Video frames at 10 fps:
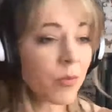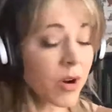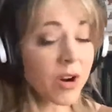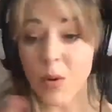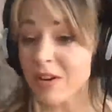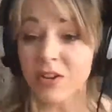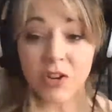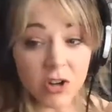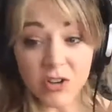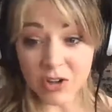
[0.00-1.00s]
we're going to
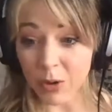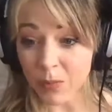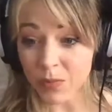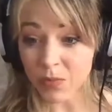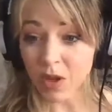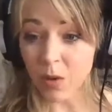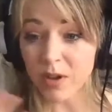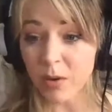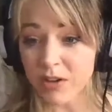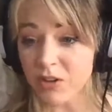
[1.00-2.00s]
turn to. Are we
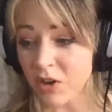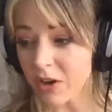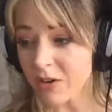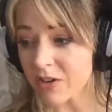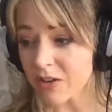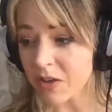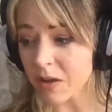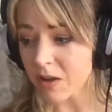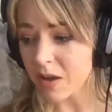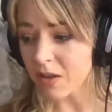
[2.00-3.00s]
going to turn to
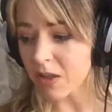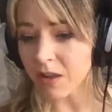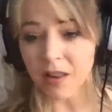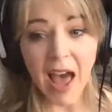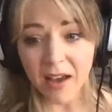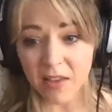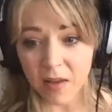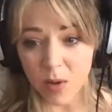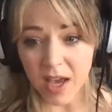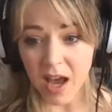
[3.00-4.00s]
the lack that
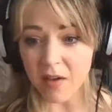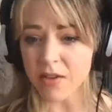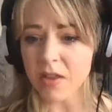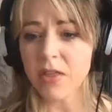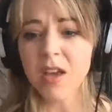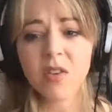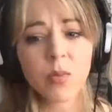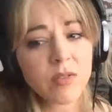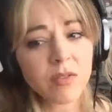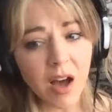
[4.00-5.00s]
we have and the things
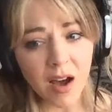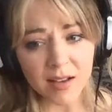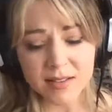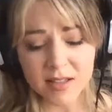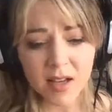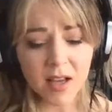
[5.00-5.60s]
we've lost?